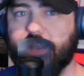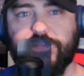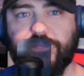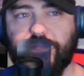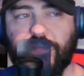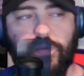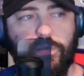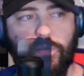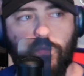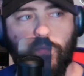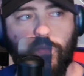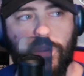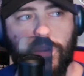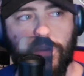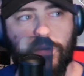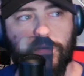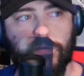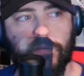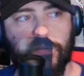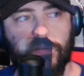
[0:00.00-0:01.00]
very
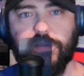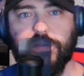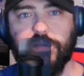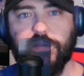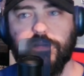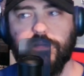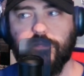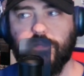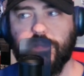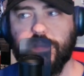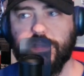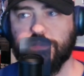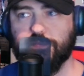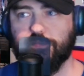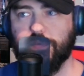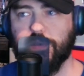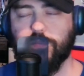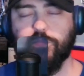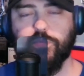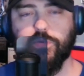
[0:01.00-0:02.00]
weird, these
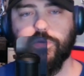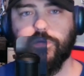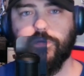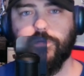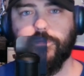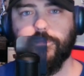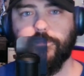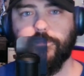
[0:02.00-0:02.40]
people,